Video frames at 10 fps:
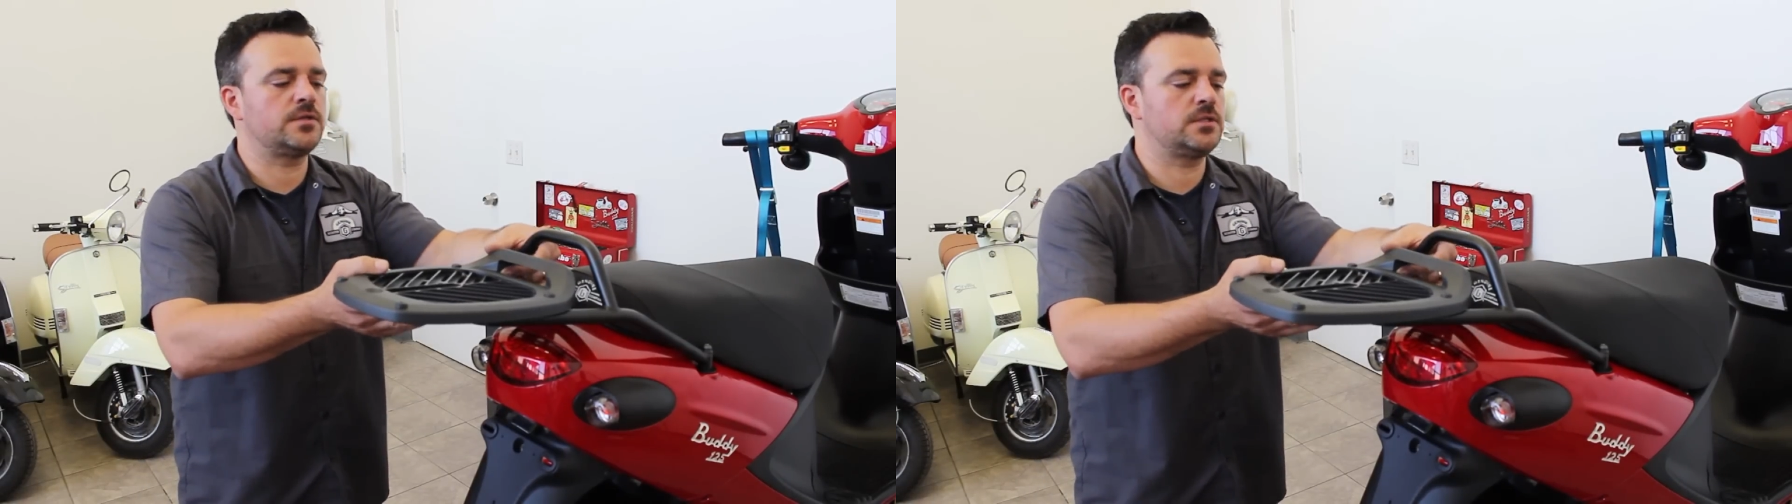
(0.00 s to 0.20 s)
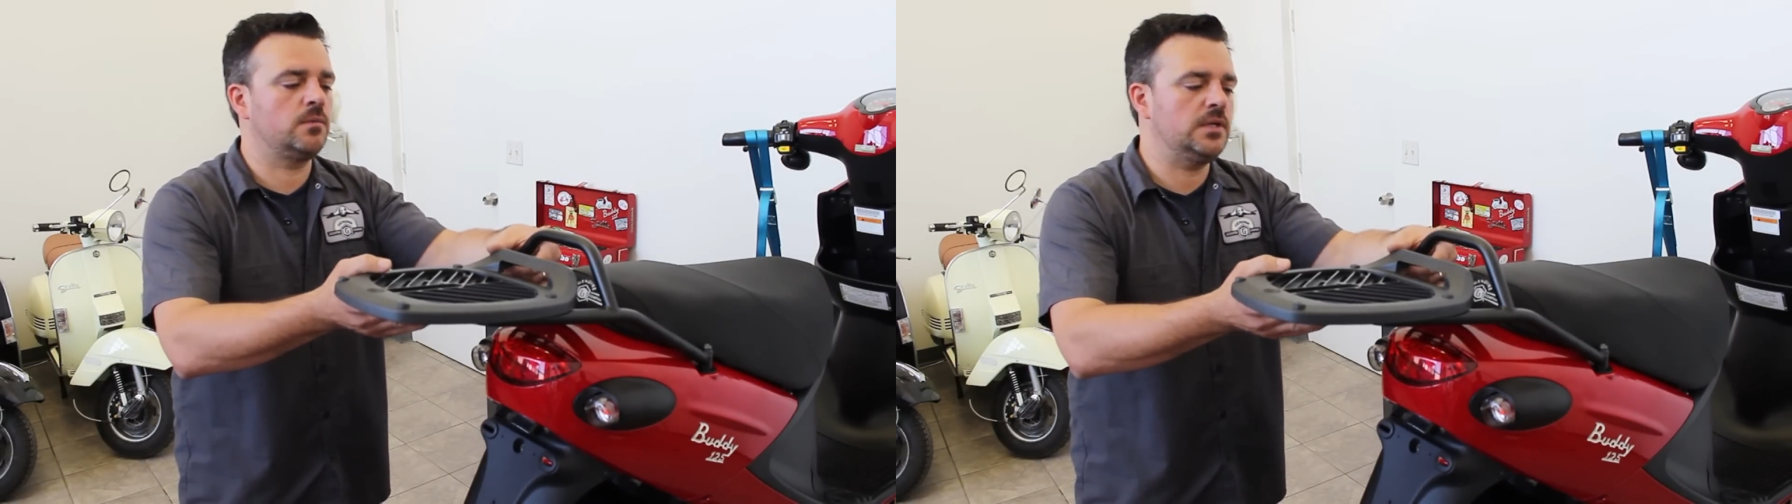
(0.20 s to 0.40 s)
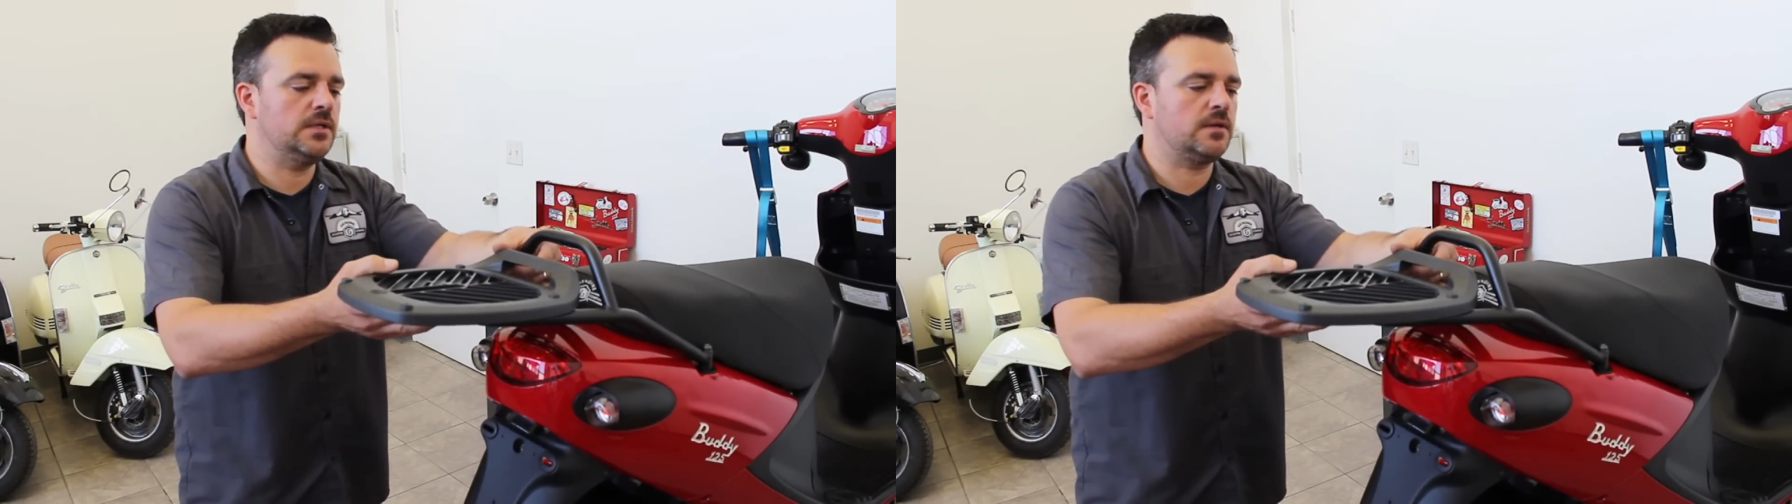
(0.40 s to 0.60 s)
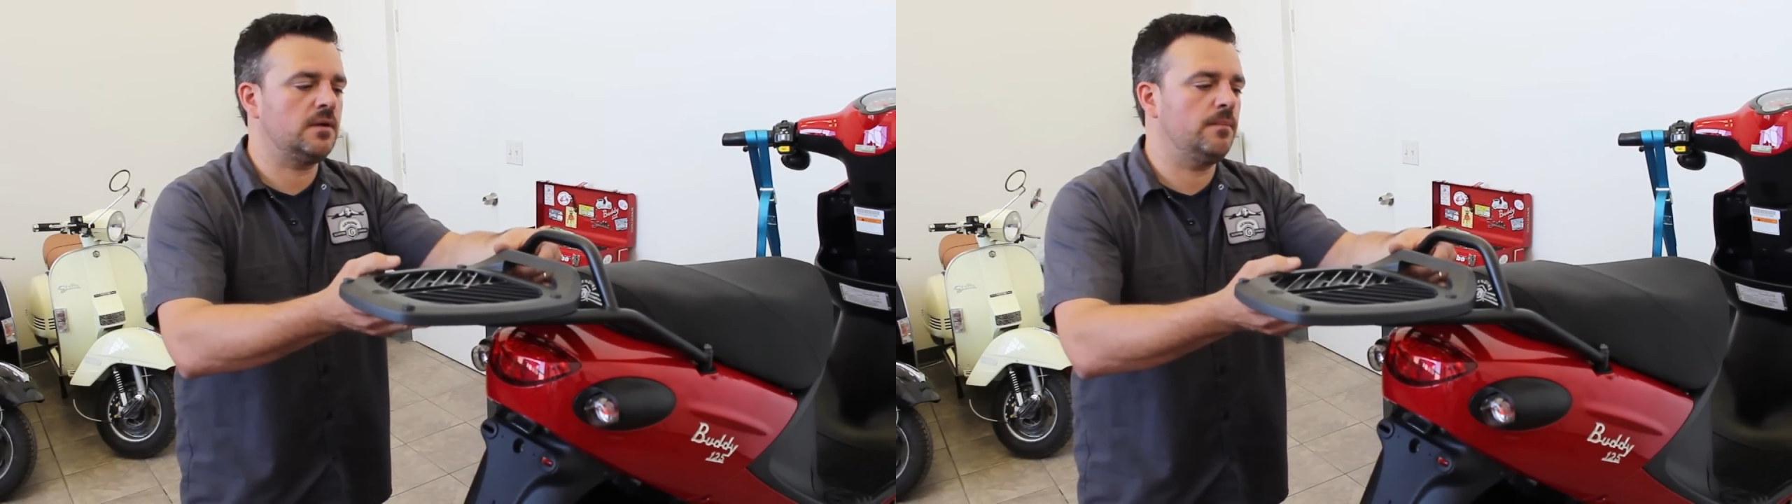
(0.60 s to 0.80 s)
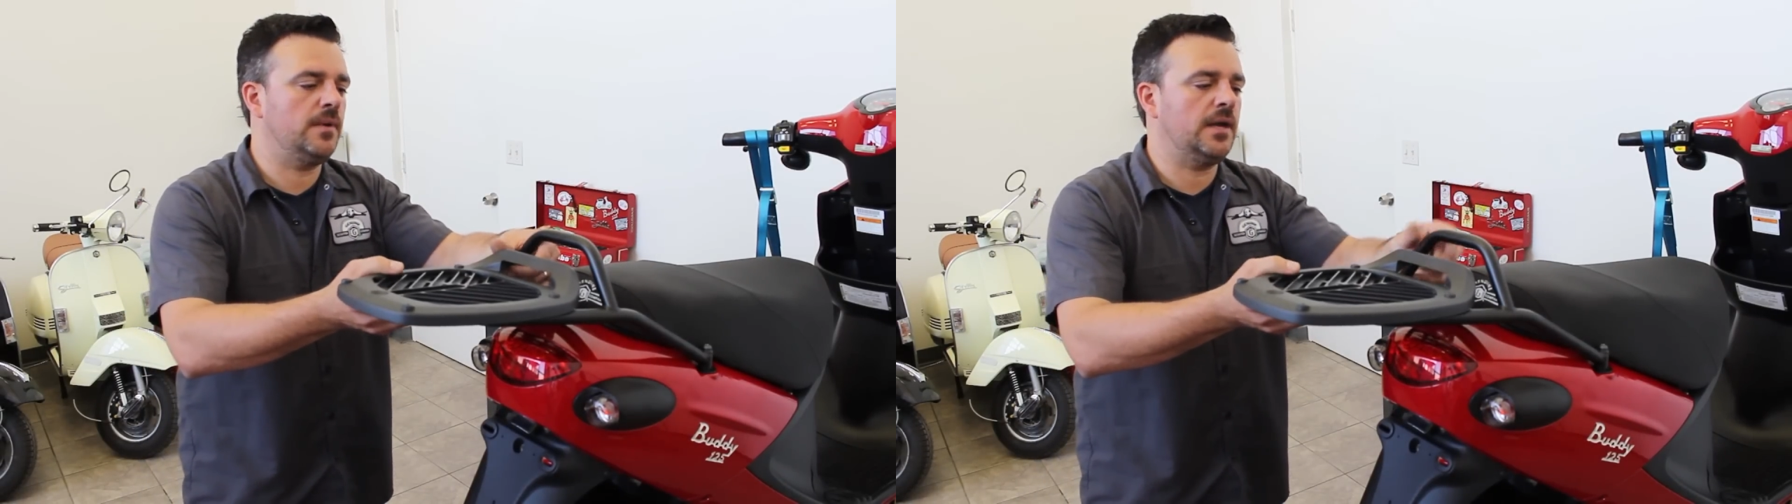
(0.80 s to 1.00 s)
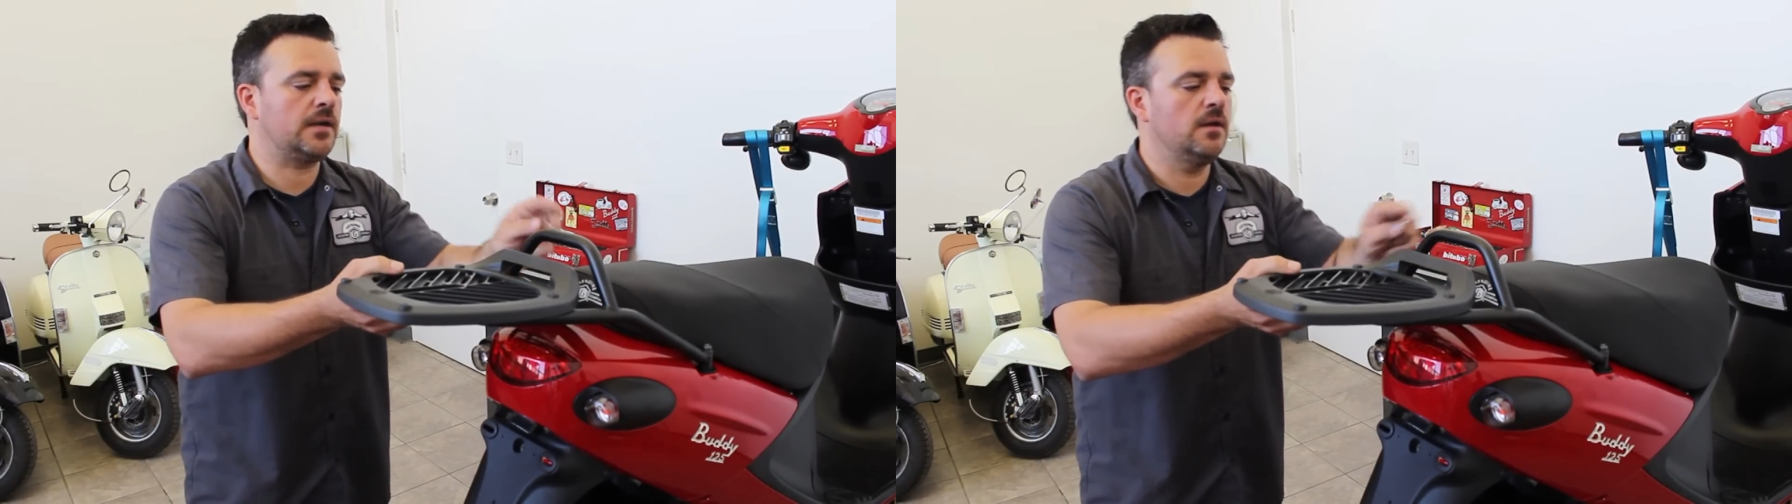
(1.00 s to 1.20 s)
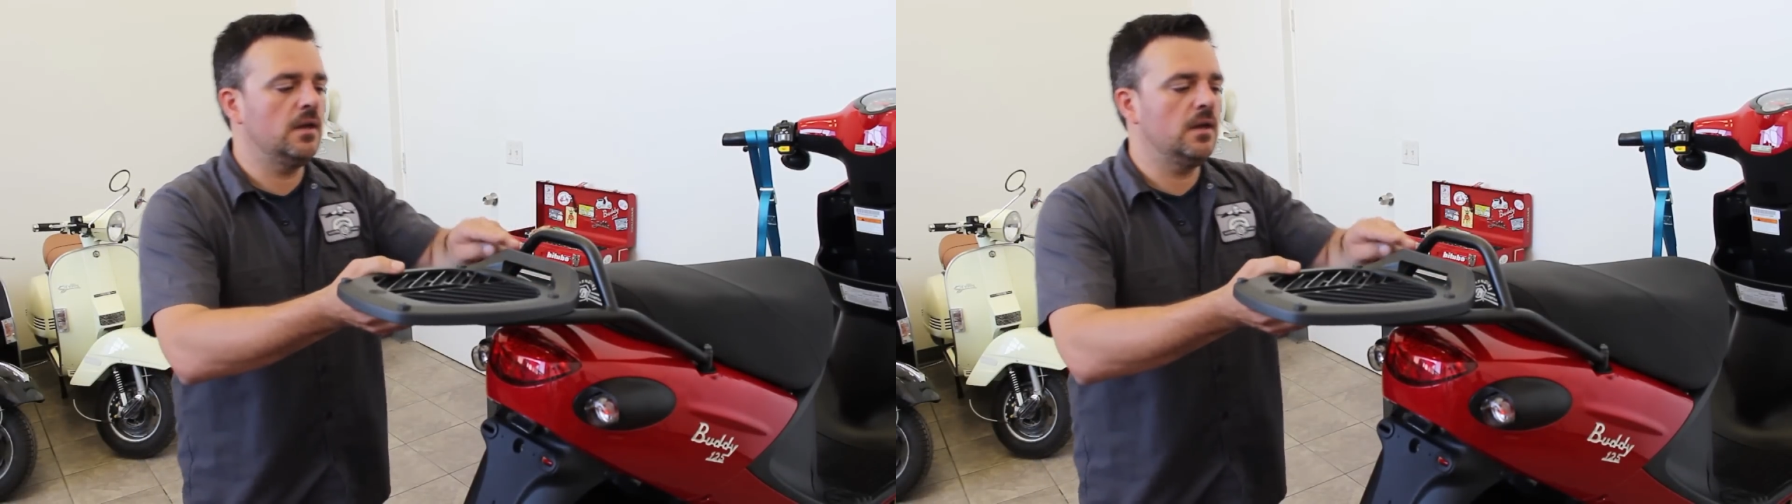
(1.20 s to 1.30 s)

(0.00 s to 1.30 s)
So we need to come back,